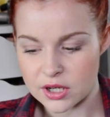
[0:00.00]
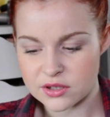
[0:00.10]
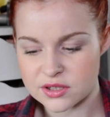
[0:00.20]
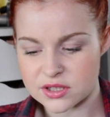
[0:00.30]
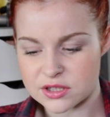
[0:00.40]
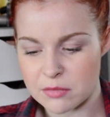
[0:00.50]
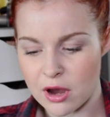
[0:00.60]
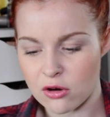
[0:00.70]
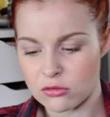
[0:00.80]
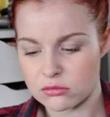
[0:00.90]
it doesn't
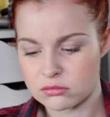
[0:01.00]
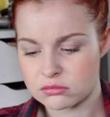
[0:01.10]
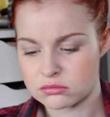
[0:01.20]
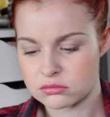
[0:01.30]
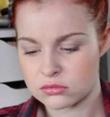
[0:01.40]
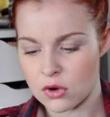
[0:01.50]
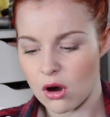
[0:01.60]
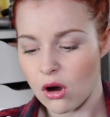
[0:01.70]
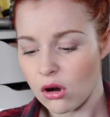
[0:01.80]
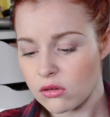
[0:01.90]
smell
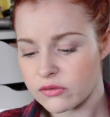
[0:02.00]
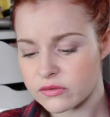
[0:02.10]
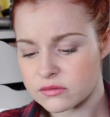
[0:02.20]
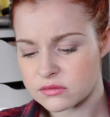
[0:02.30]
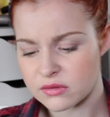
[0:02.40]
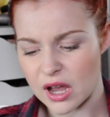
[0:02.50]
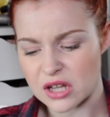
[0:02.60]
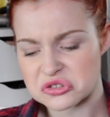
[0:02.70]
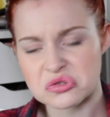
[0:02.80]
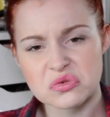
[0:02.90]
off
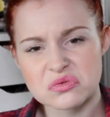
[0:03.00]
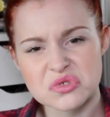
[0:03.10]
at all,